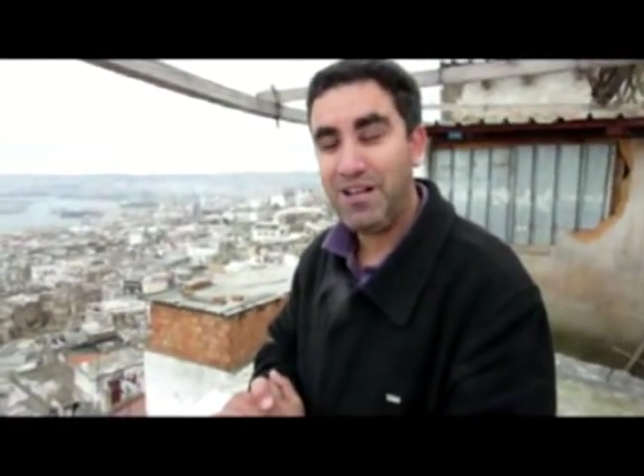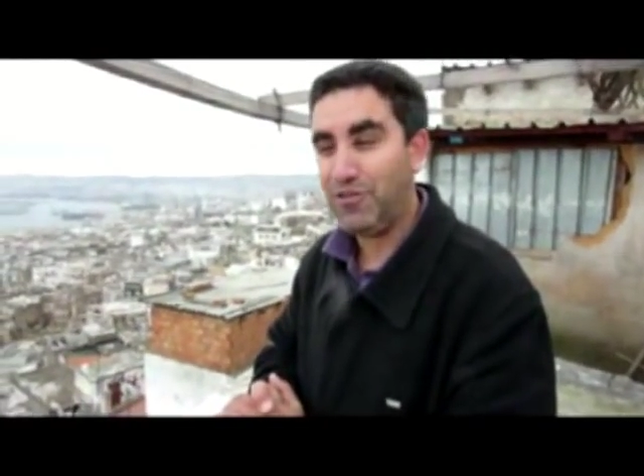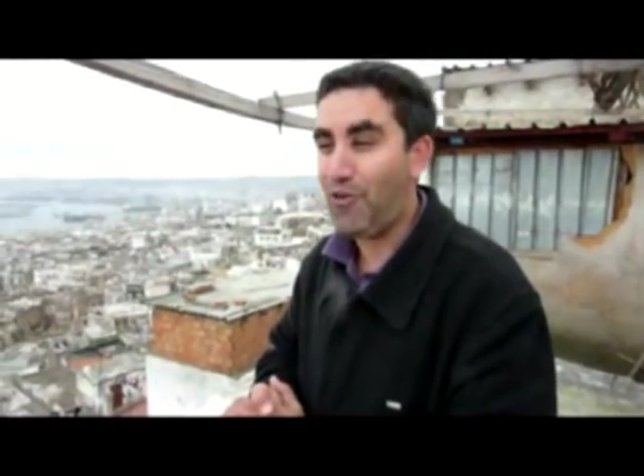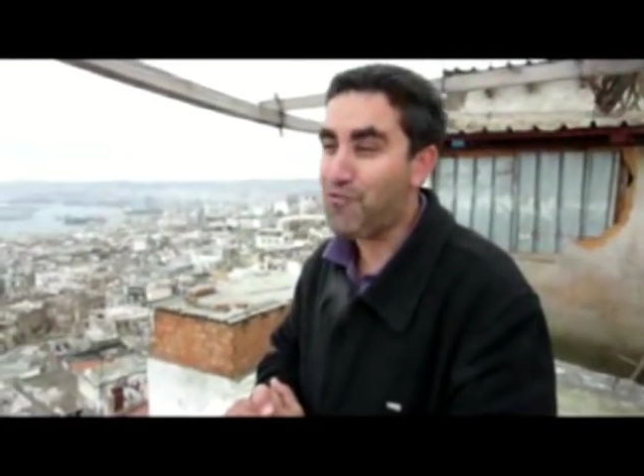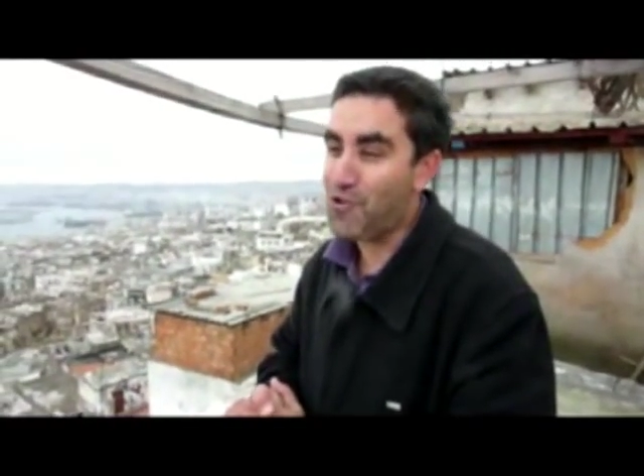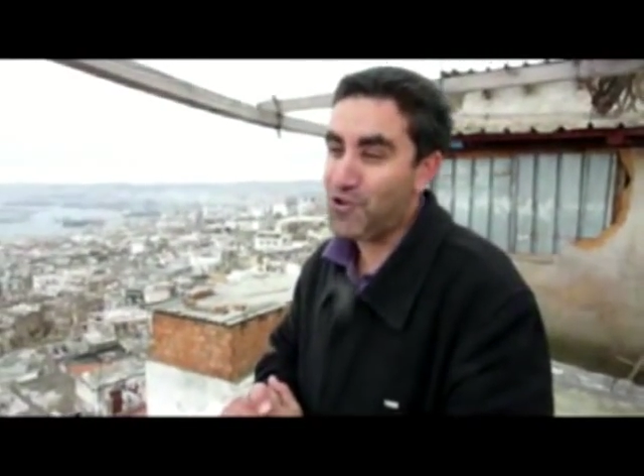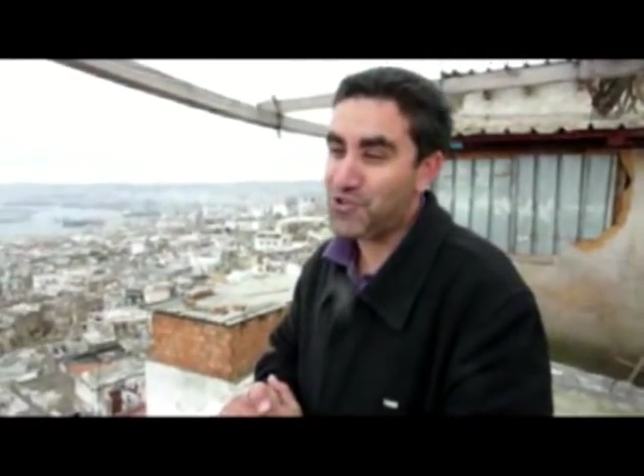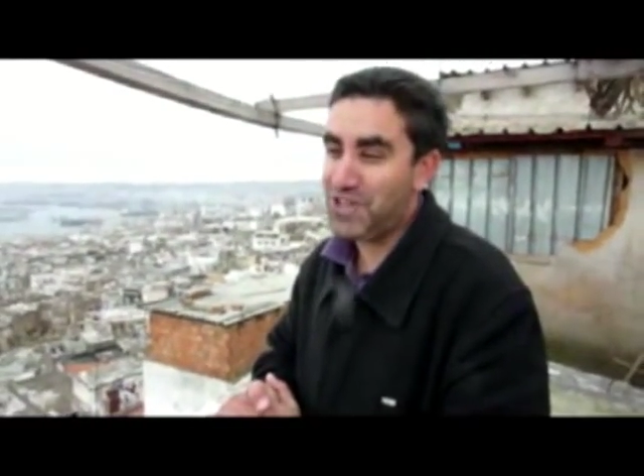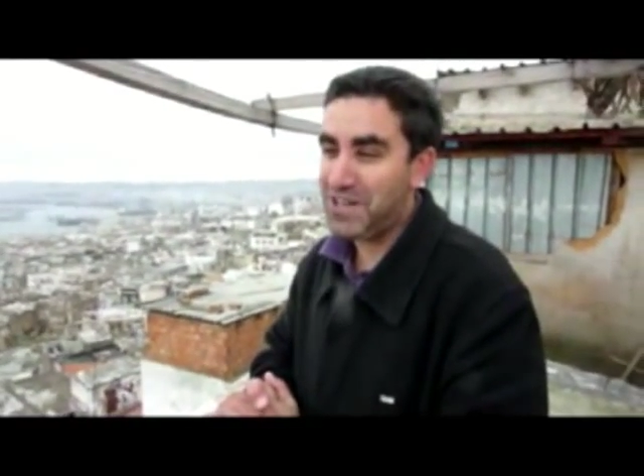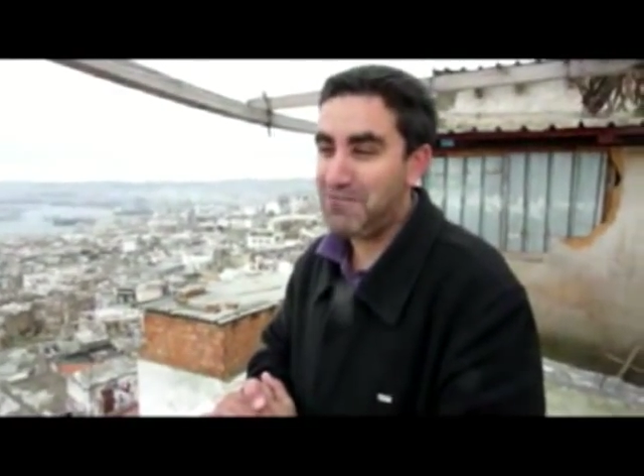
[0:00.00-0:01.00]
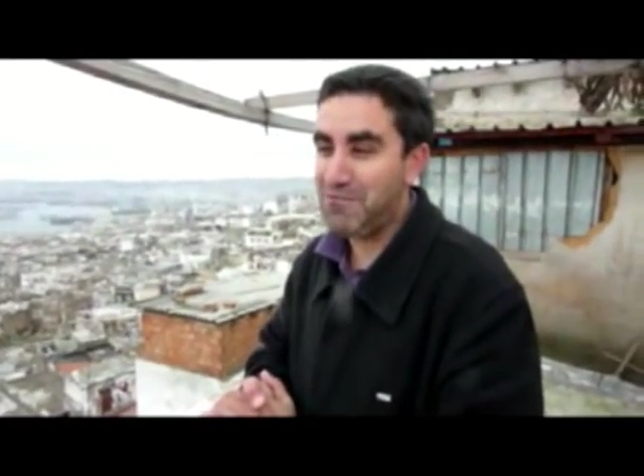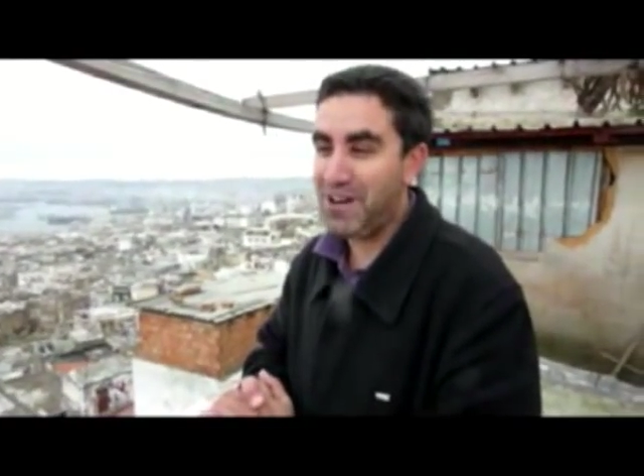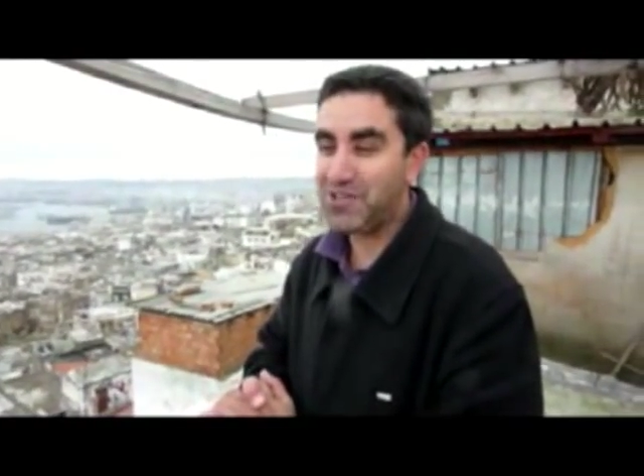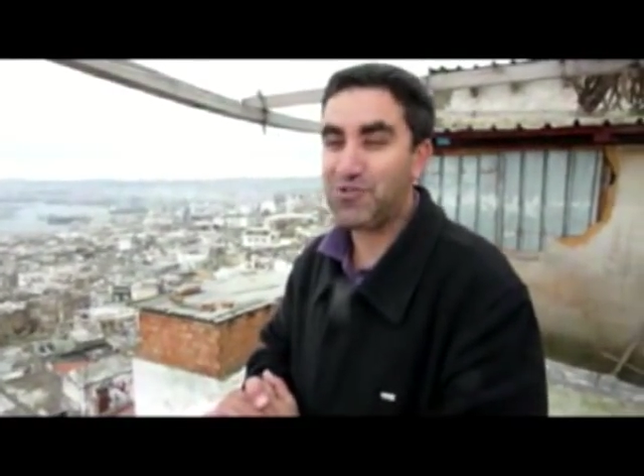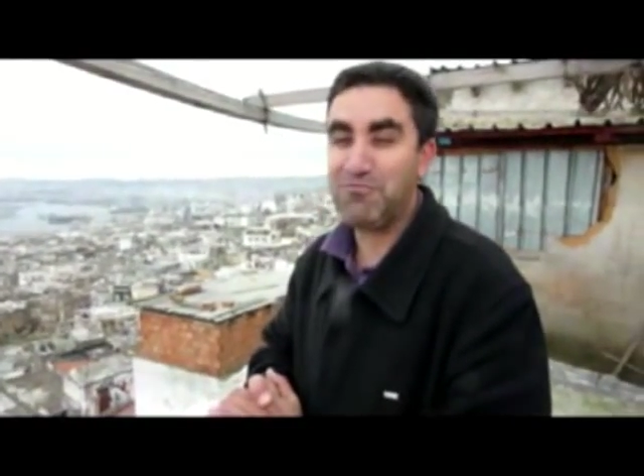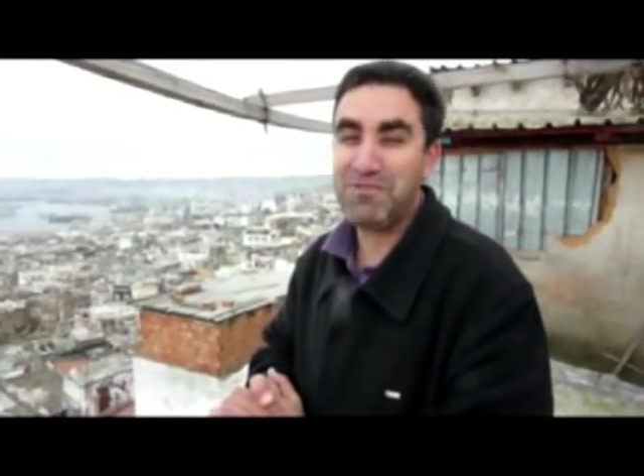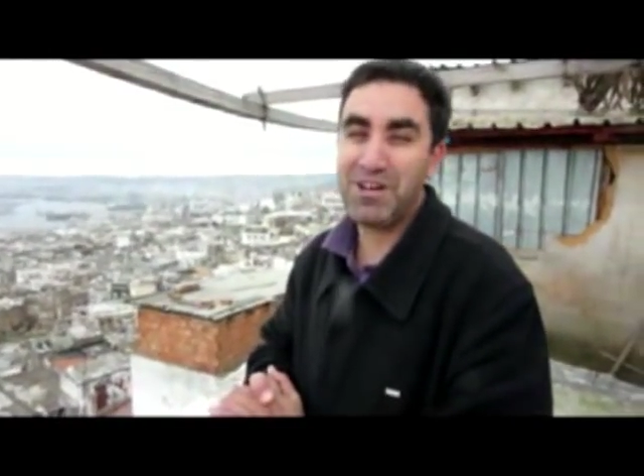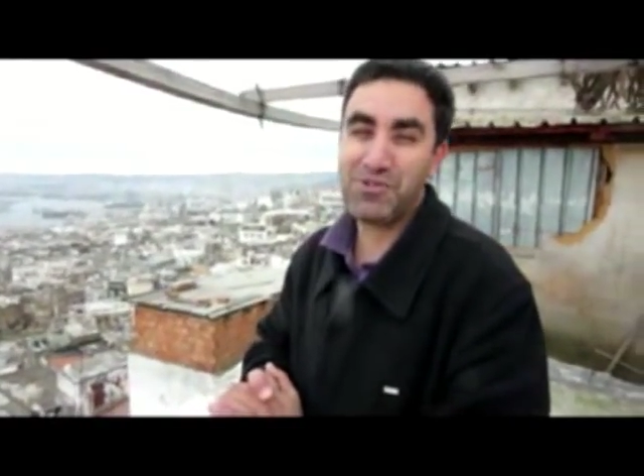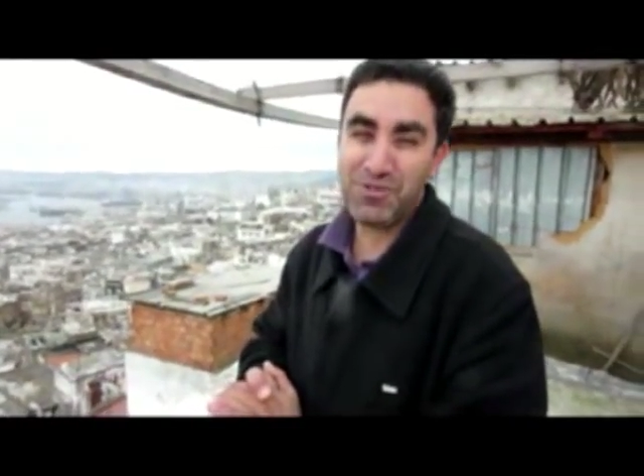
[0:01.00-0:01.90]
Of course, the number as compared